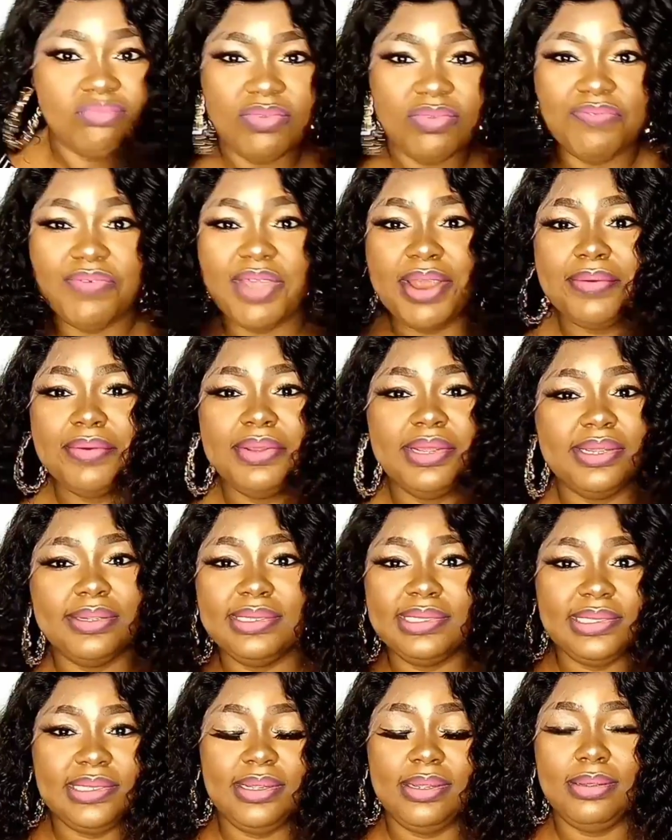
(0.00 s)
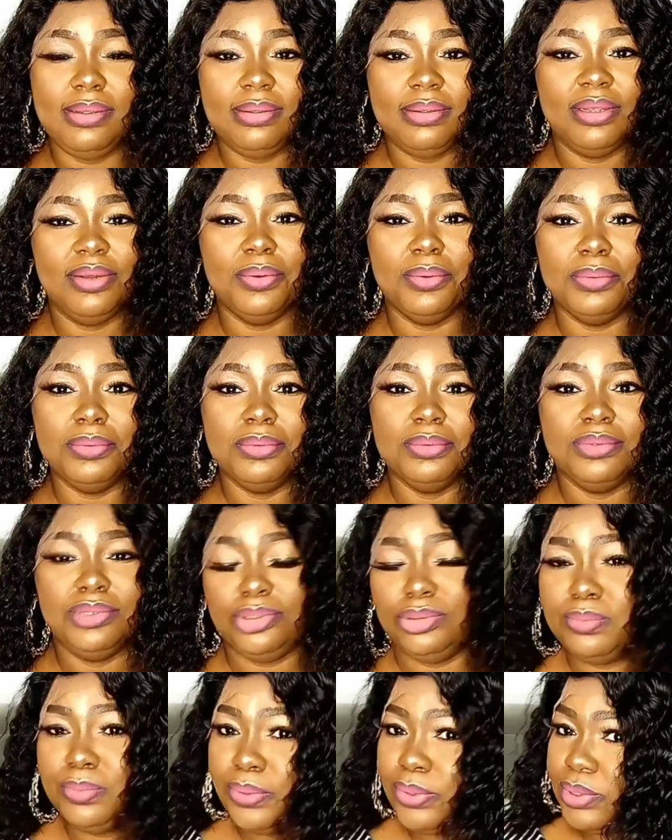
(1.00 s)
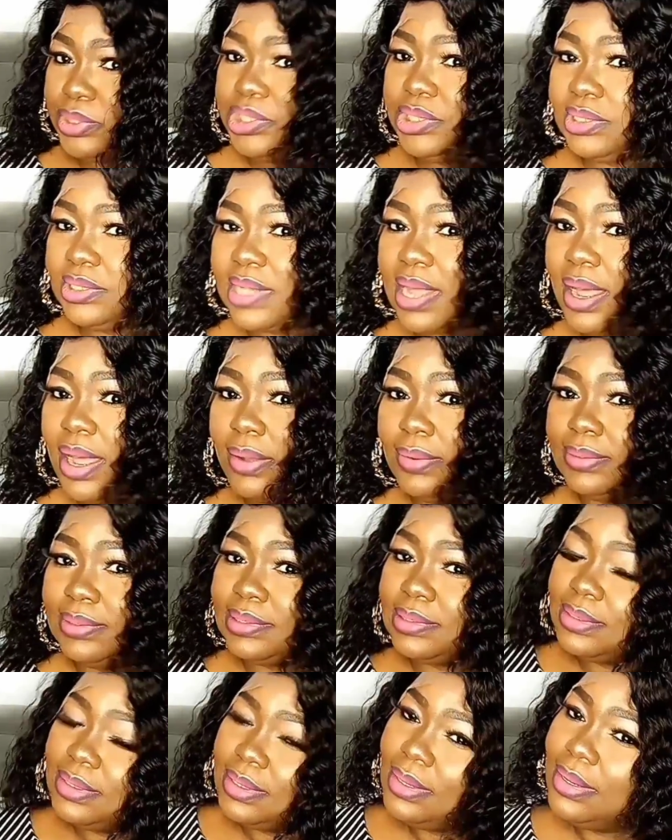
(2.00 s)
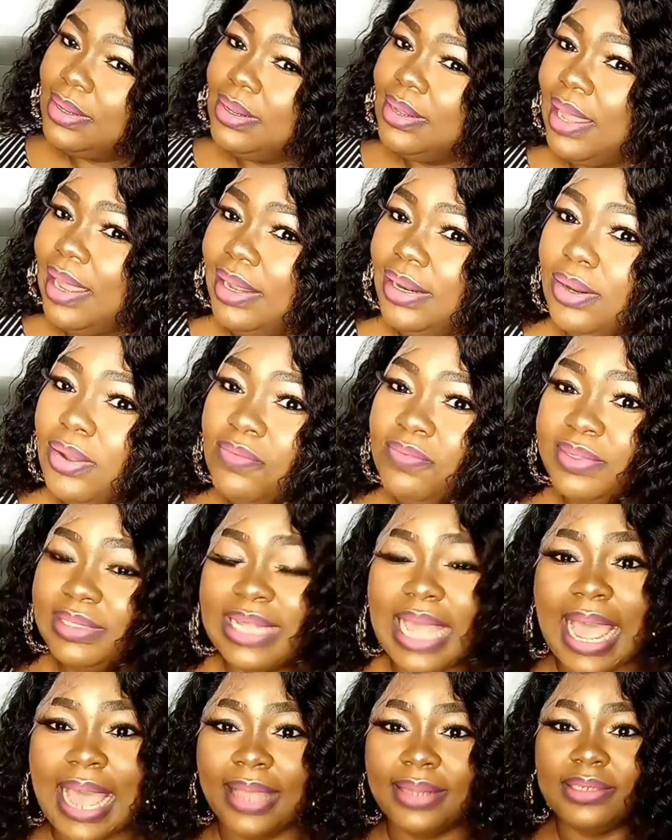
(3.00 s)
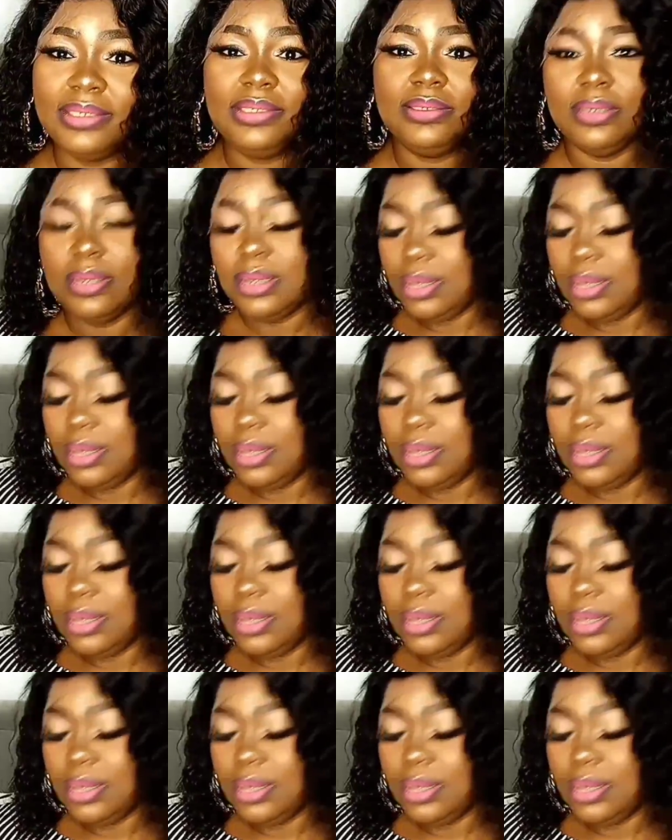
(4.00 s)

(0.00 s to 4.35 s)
very easy, to brush it out. I love it. And